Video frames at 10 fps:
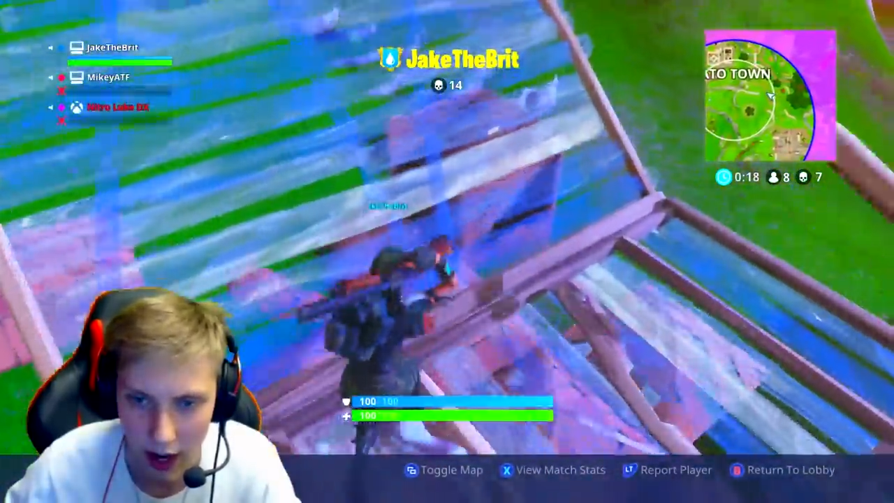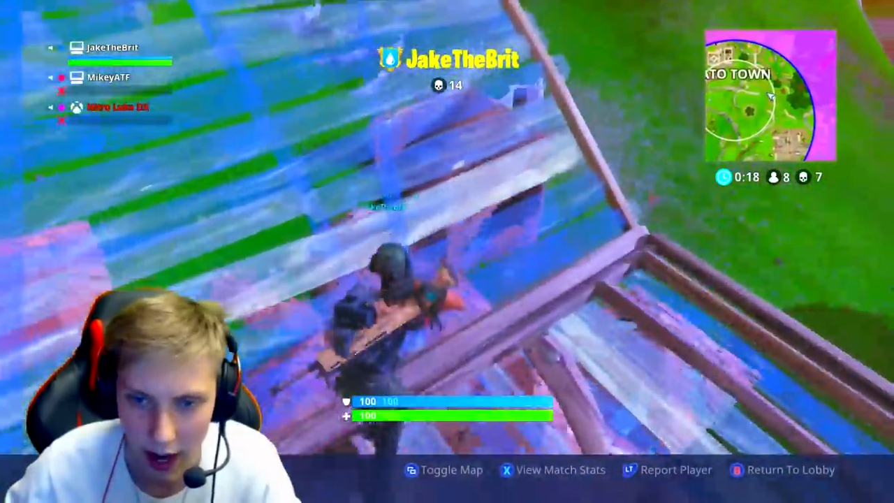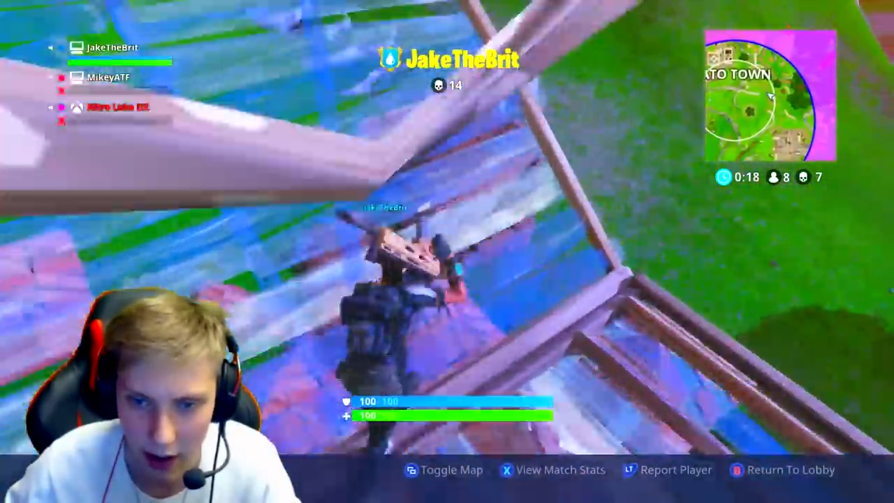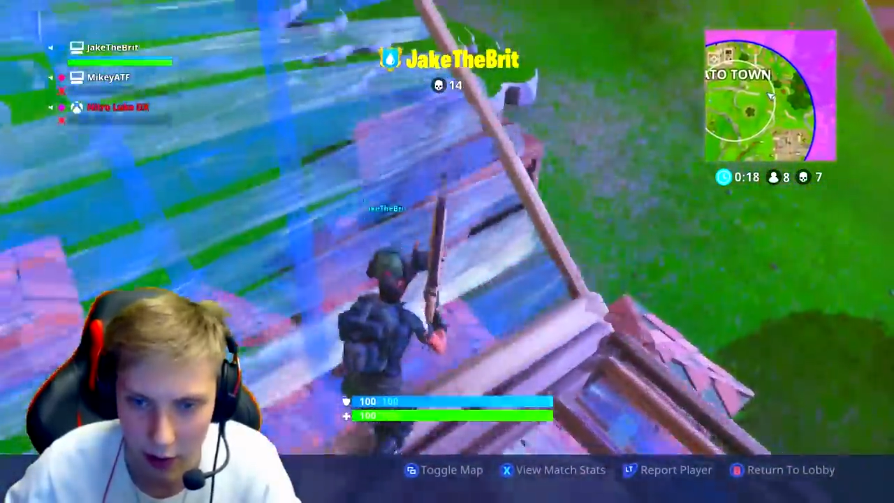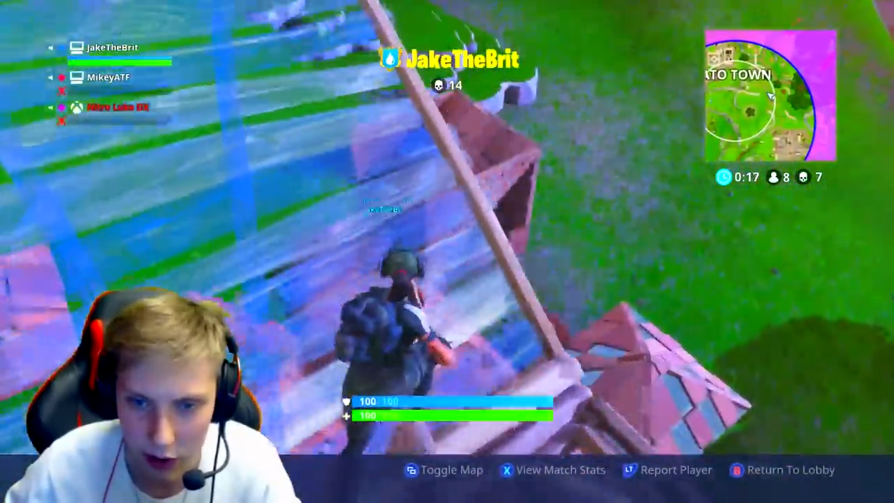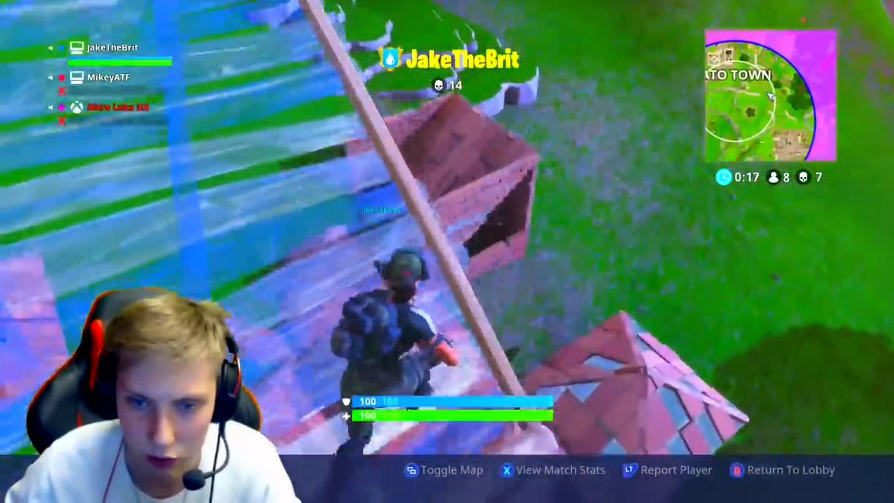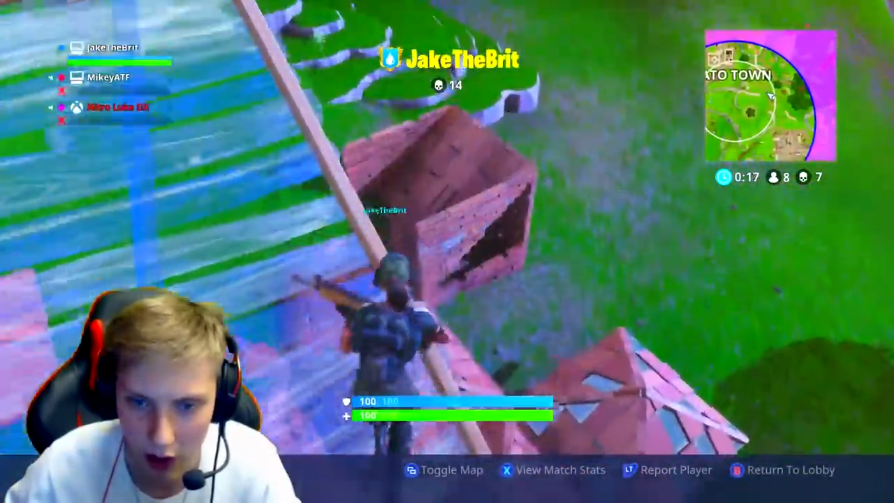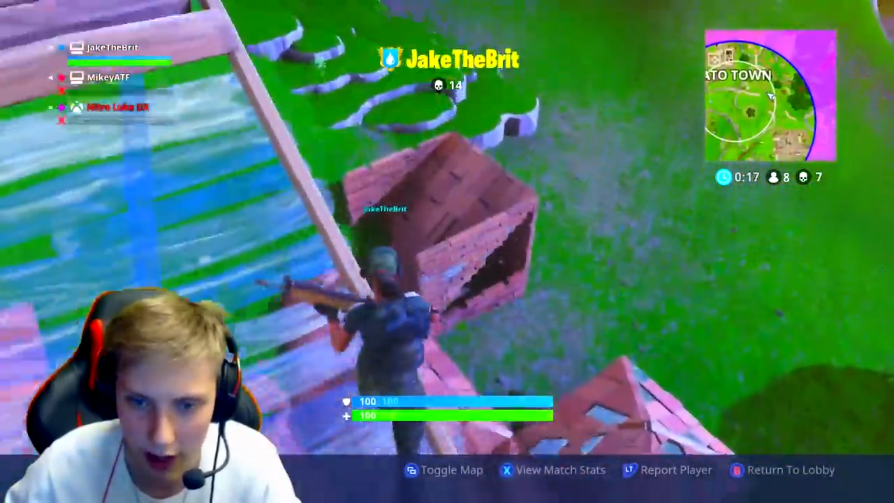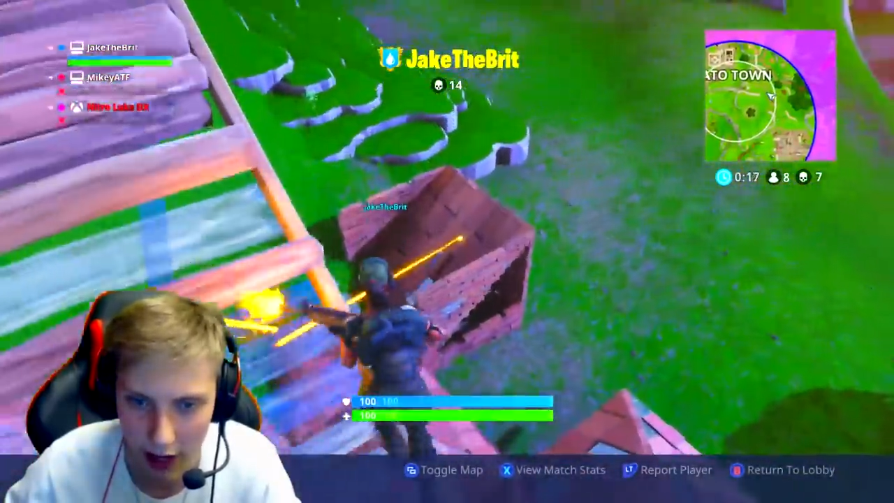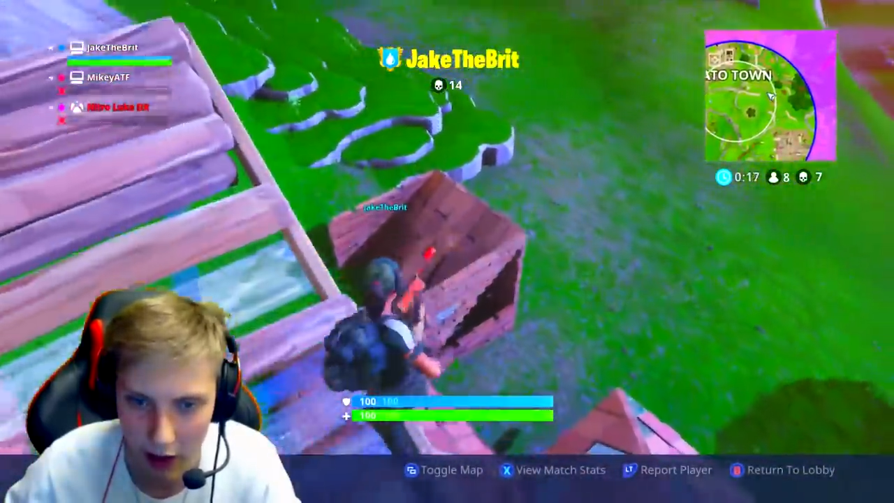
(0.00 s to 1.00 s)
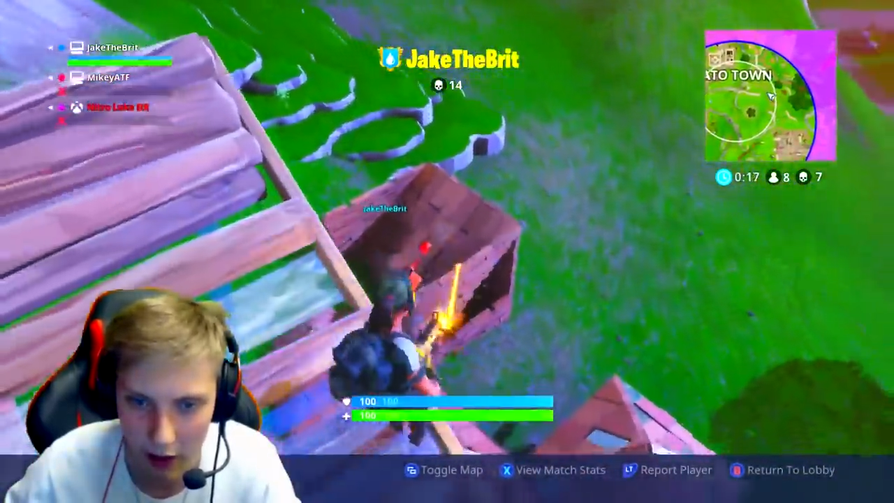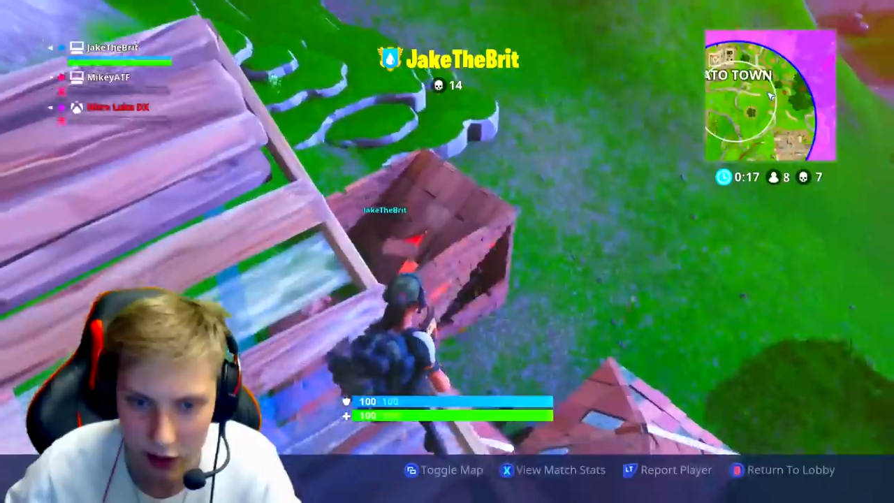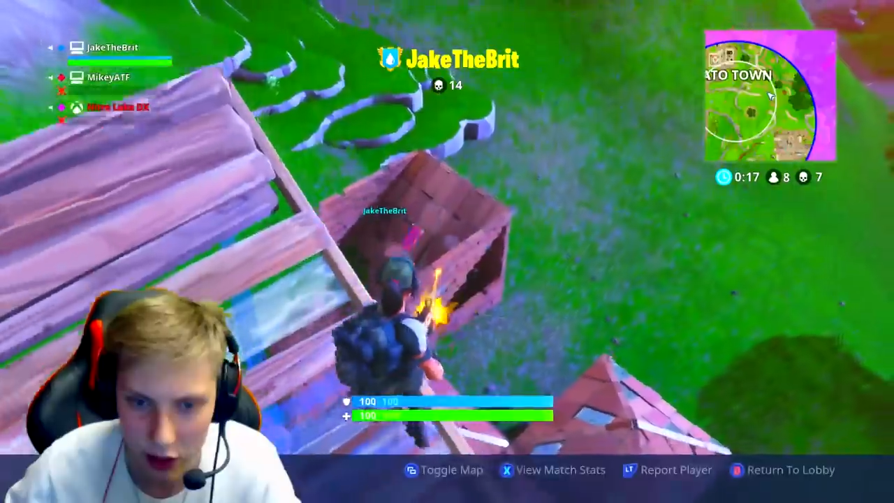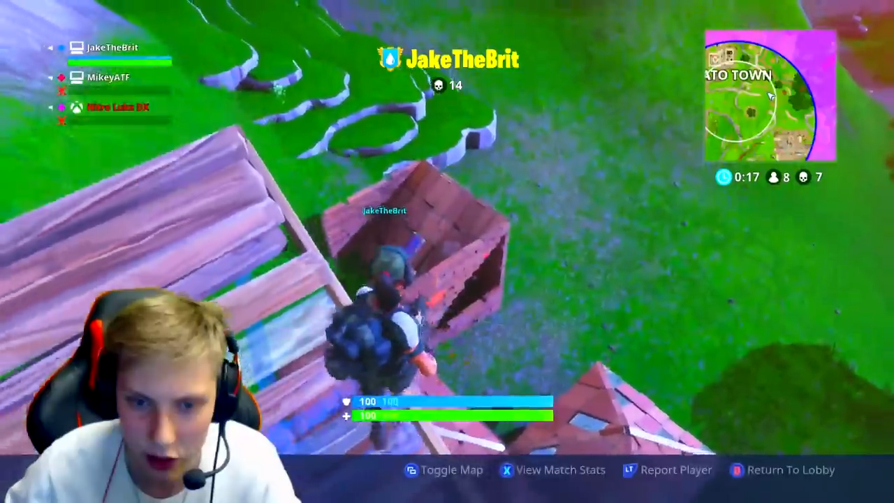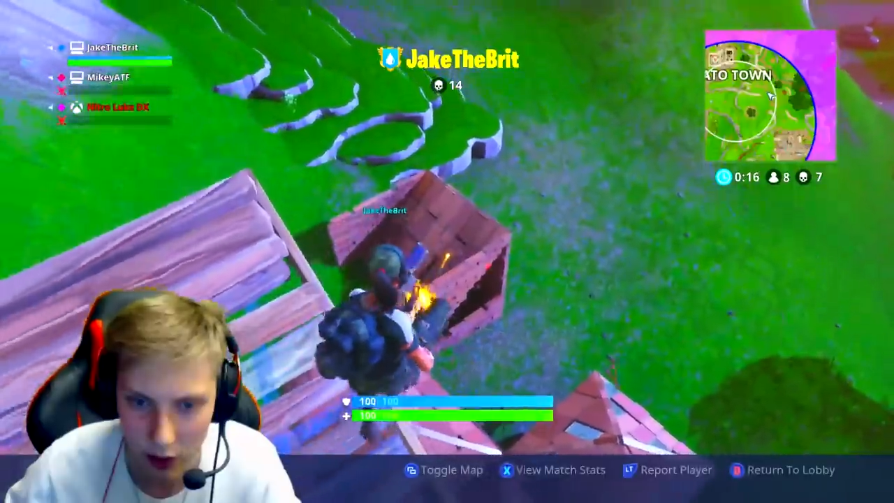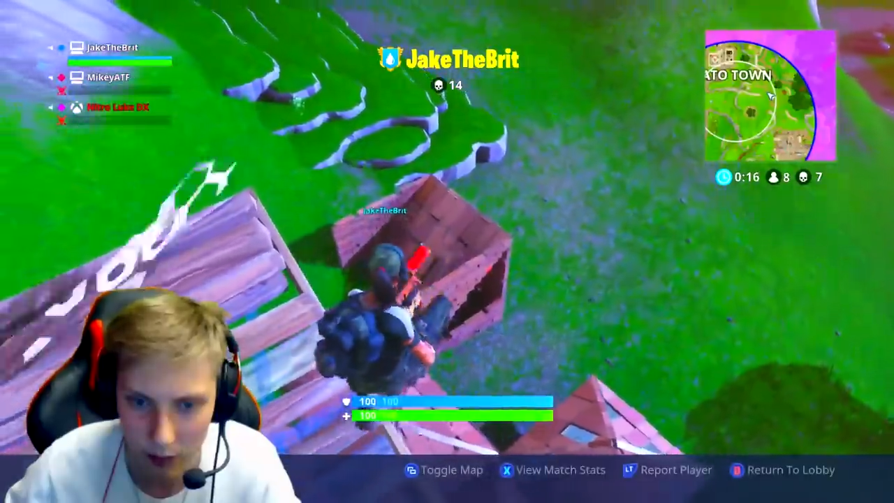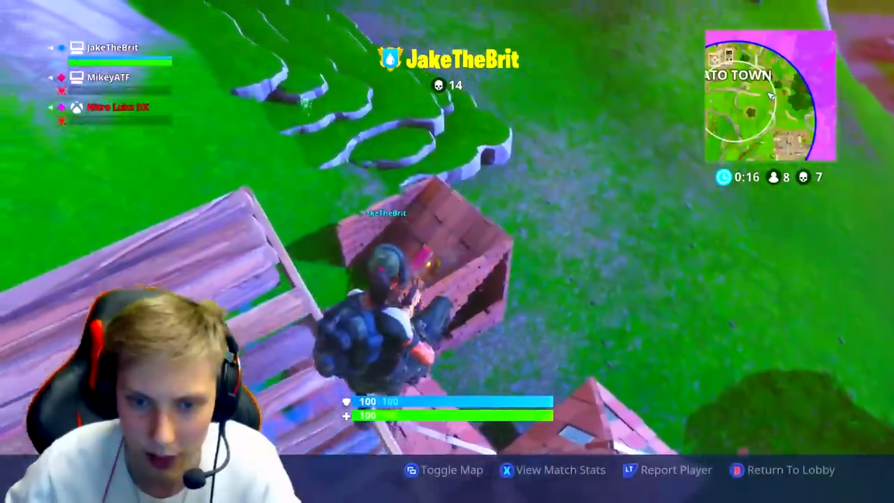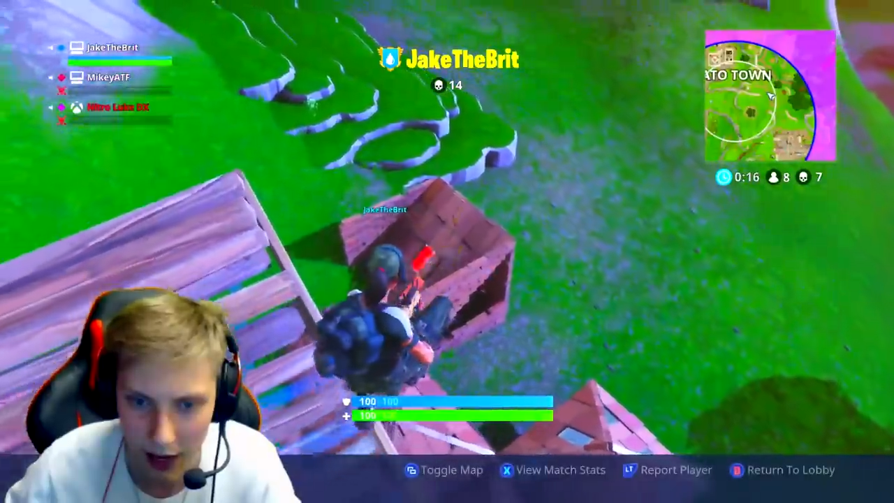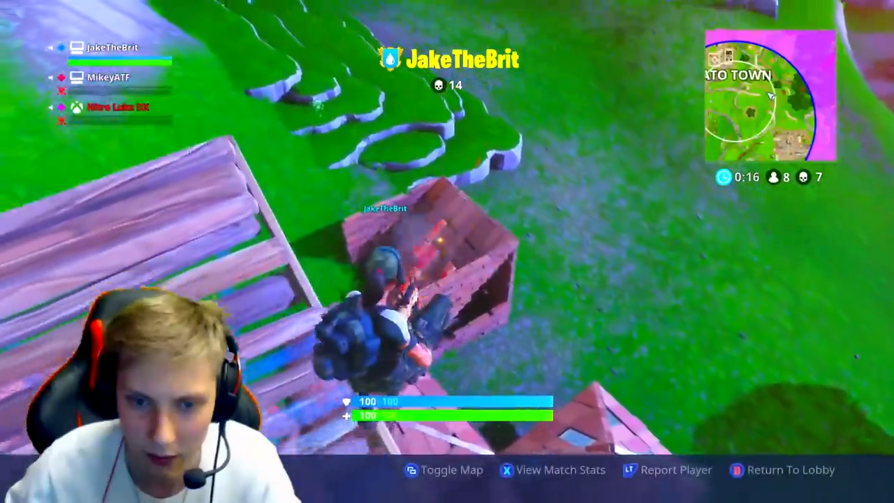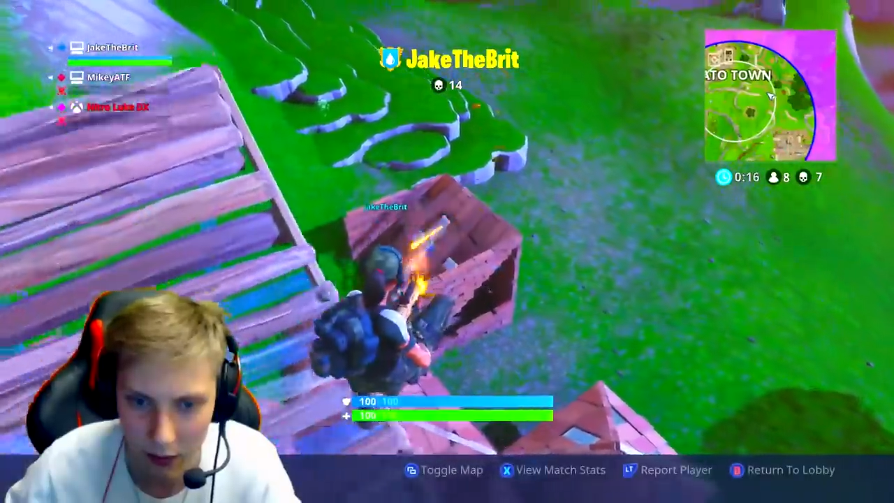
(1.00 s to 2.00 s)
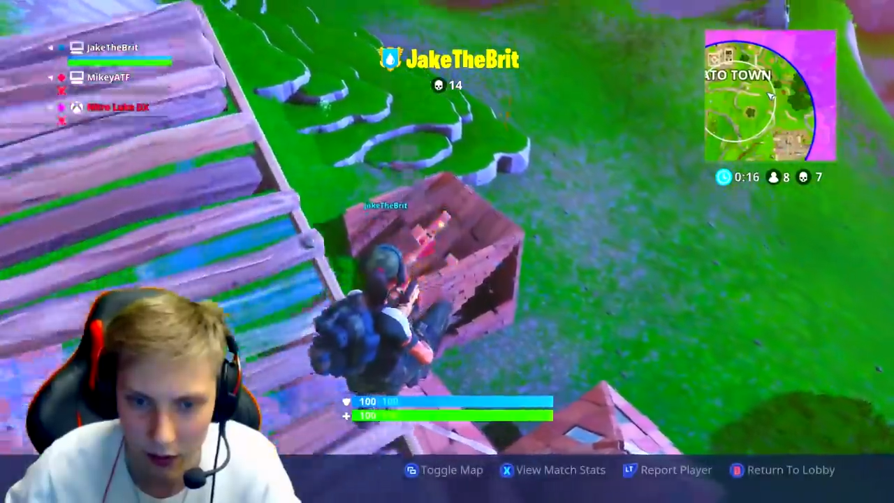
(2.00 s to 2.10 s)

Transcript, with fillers: areas right now. He's going to jump down.